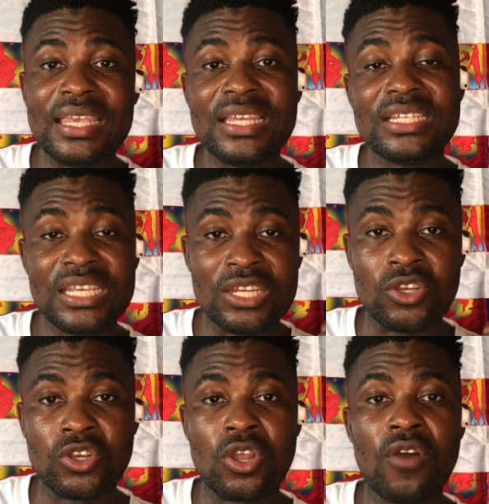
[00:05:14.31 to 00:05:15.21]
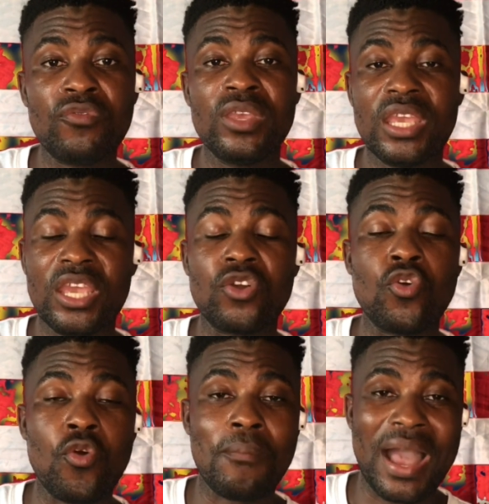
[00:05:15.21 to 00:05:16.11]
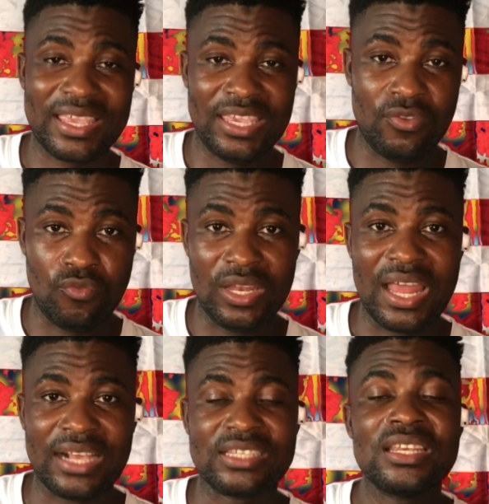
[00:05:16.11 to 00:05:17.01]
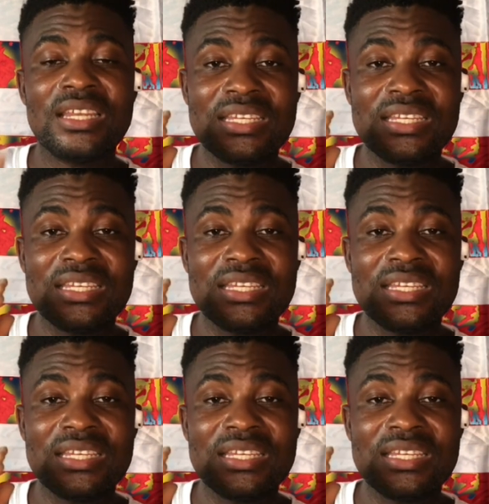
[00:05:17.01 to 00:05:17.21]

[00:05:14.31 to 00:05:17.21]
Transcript: eat enough and go back and relax.